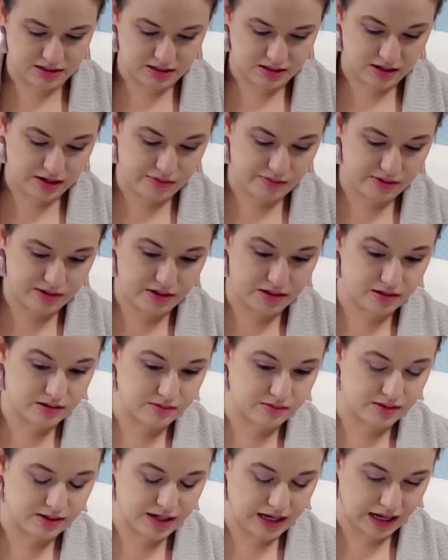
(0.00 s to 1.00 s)
I wonder
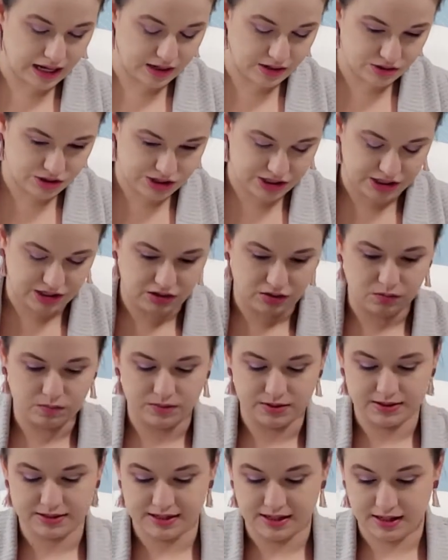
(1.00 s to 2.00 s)
how she
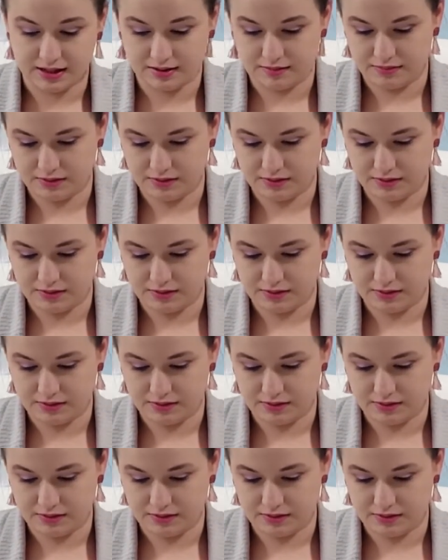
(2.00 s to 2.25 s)
opens up.